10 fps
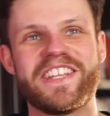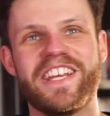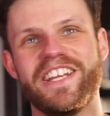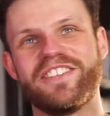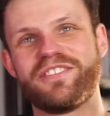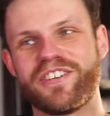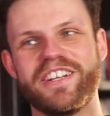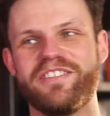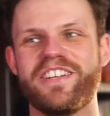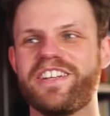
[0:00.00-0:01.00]
think it's a really,
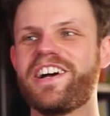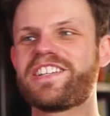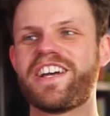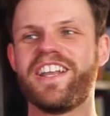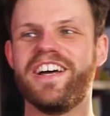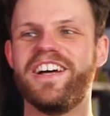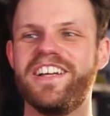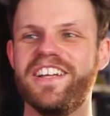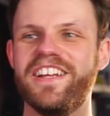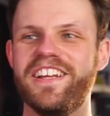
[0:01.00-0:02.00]
really nice colour.
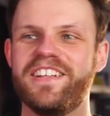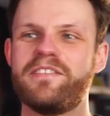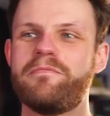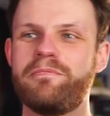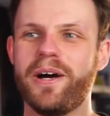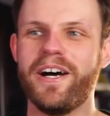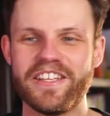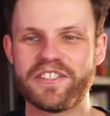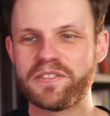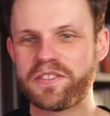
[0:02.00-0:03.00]

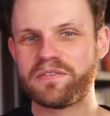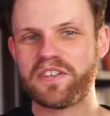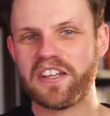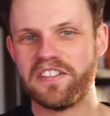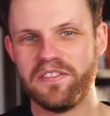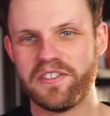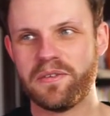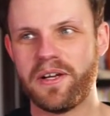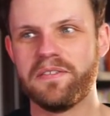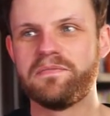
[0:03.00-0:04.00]
It's all subjective as
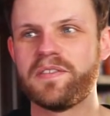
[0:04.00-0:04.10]
well.